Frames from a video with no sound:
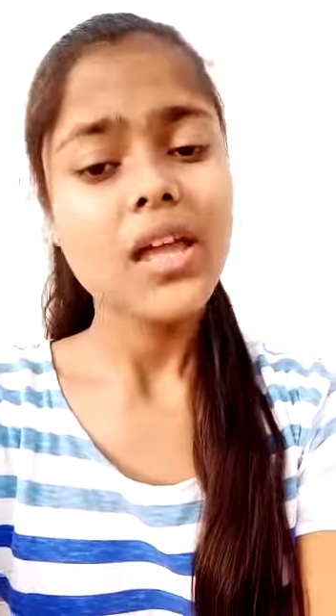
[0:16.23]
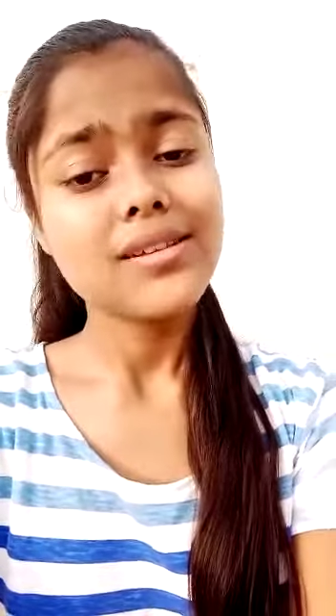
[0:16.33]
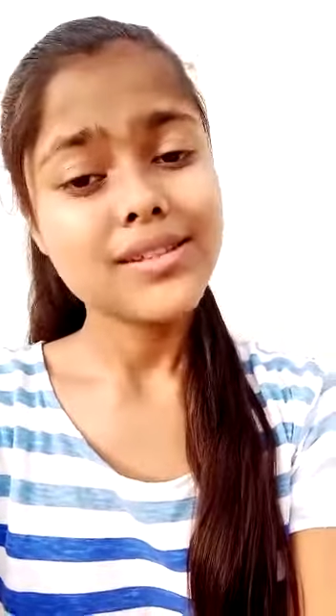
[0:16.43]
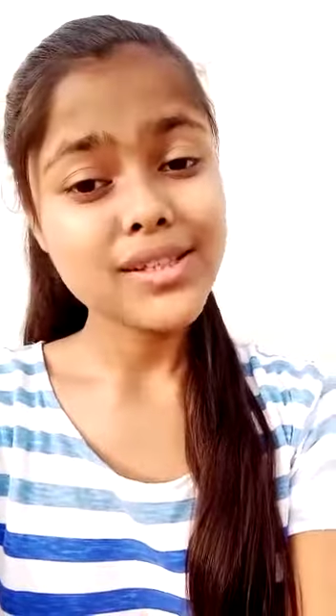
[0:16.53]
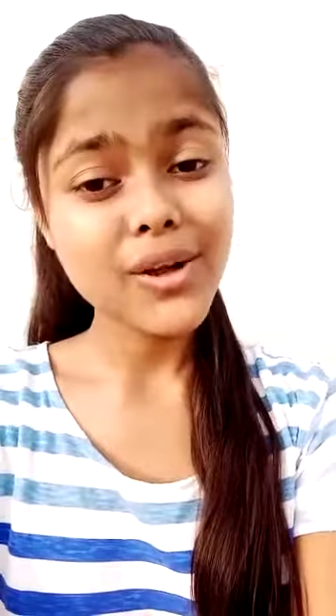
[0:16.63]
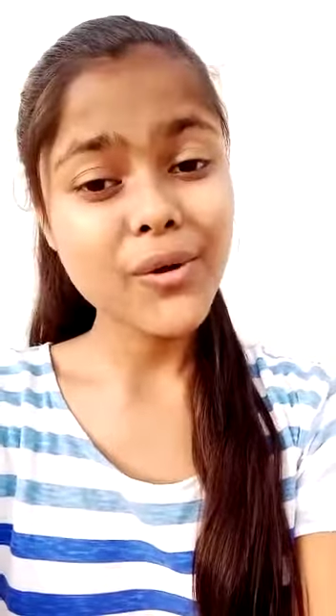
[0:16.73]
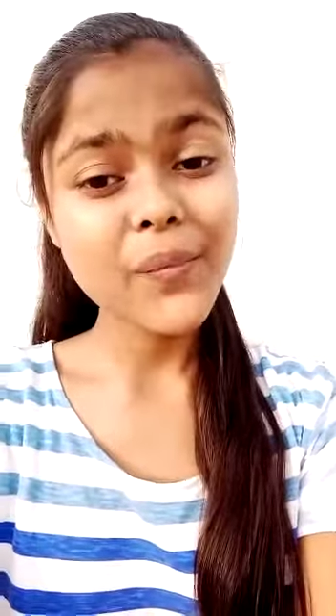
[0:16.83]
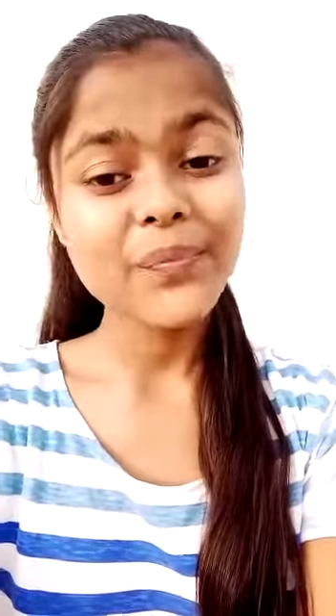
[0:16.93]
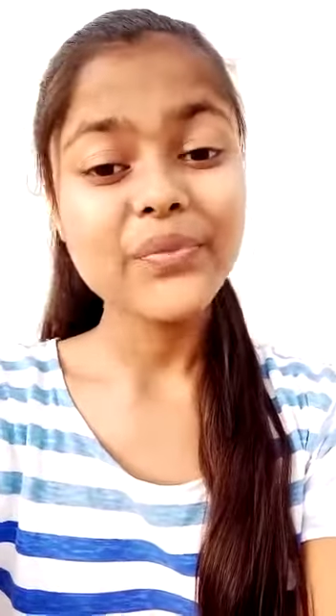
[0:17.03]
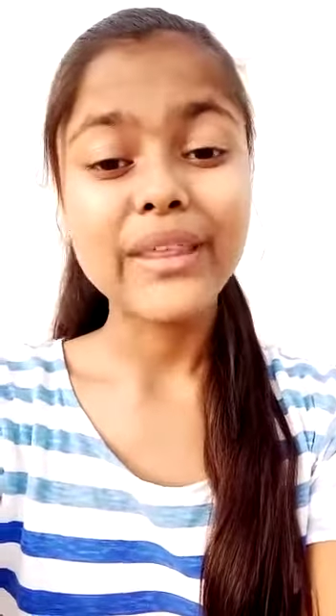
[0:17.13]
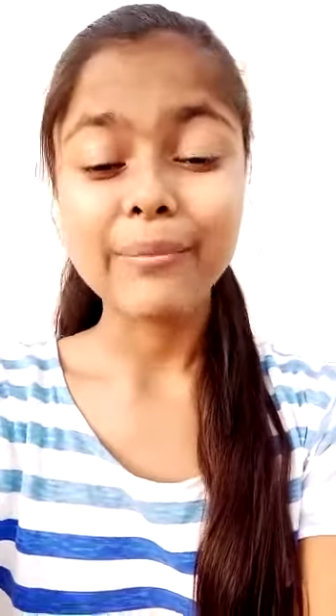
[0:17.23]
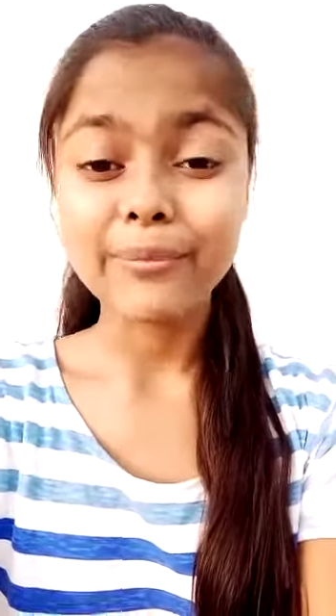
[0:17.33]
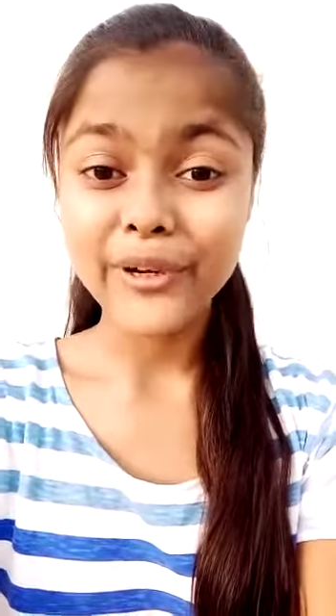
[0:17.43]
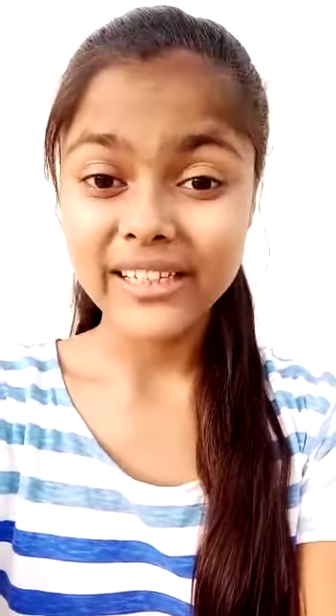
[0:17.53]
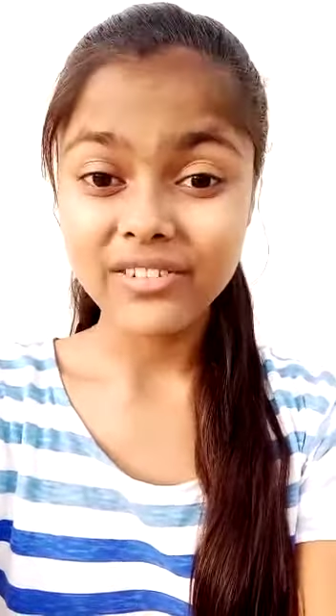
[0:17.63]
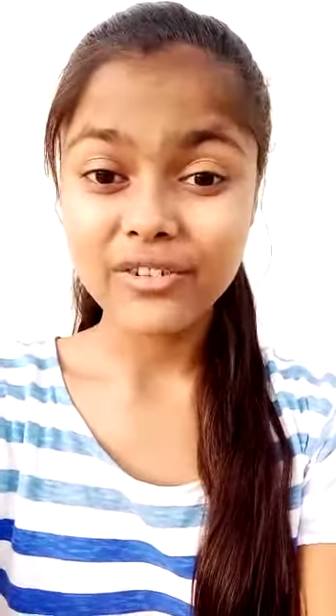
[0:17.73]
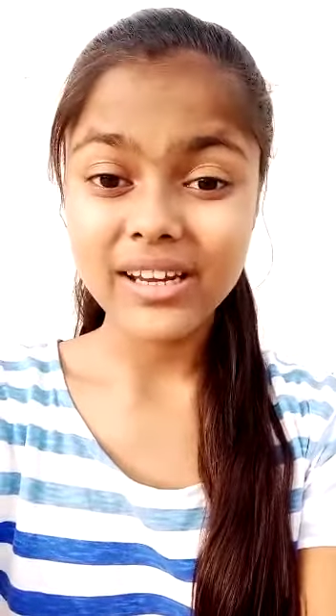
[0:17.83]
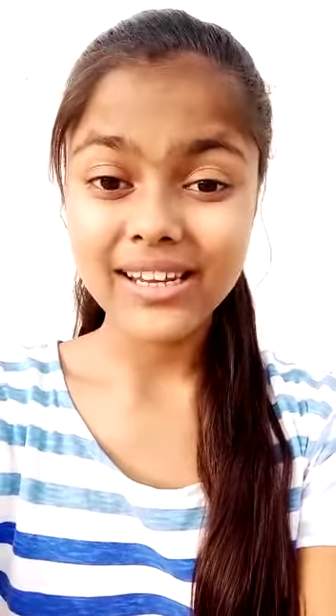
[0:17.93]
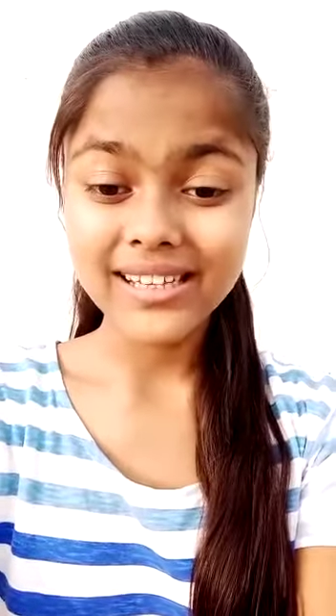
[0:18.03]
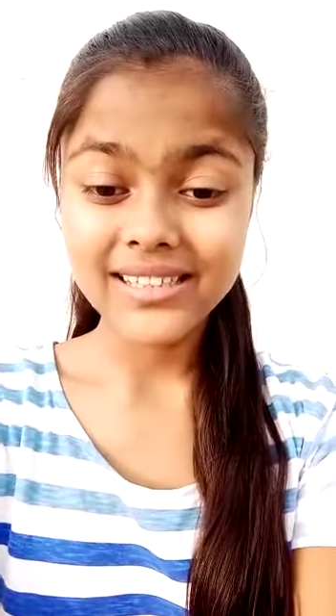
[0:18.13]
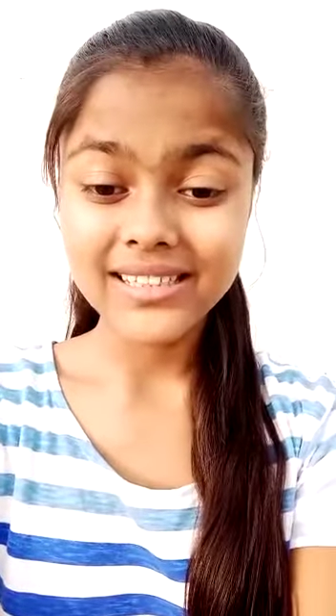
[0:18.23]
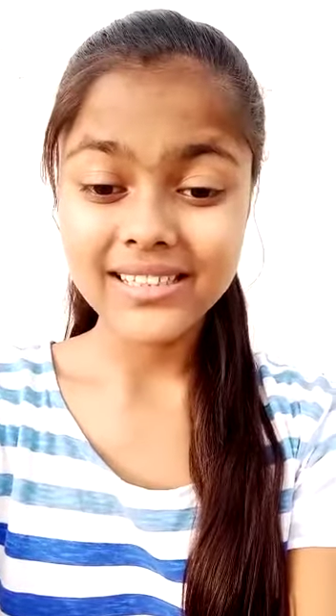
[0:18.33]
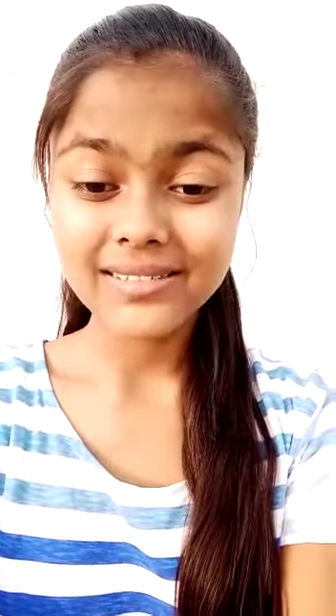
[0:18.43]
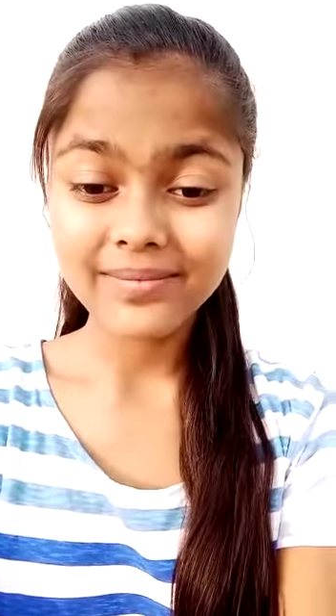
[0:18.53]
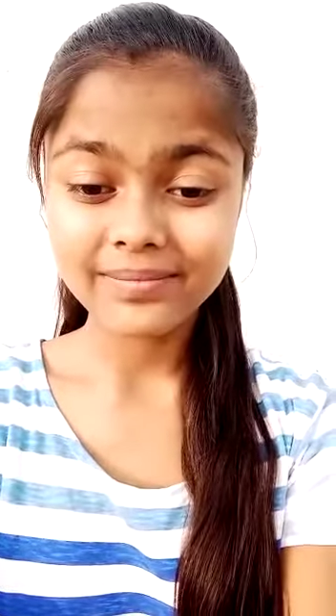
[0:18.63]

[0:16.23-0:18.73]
So the poetry is,